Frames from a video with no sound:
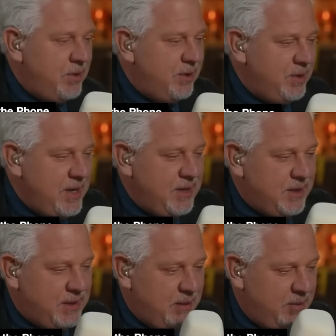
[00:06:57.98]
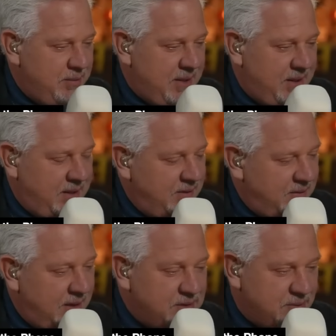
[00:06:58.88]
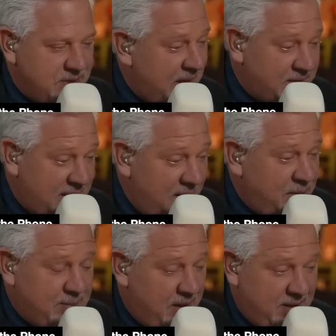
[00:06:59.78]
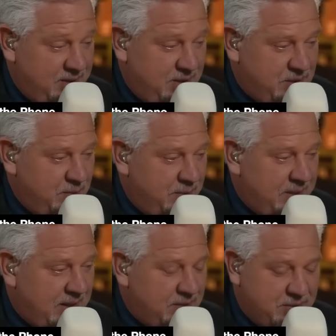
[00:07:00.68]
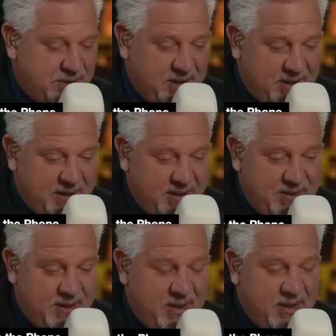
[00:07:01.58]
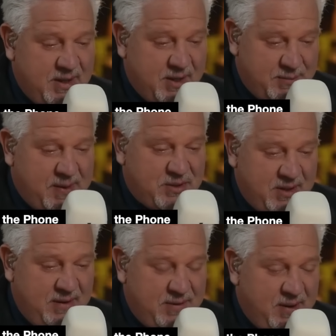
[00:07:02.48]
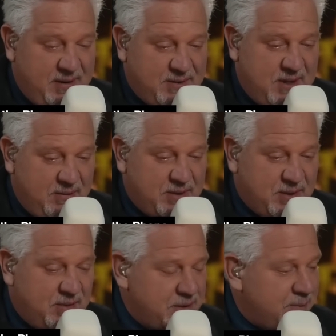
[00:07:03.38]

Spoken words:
would think that they would be interested, that every politician would be interested in this, especially if you have Secret Service